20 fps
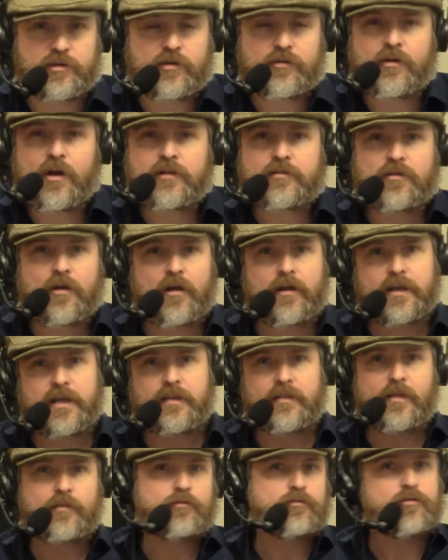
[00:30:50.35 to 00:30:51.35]
You're not
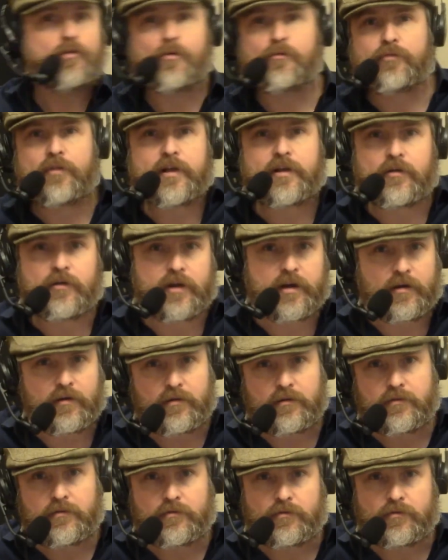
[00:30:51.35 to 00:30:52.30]
talking that there's no flicker here,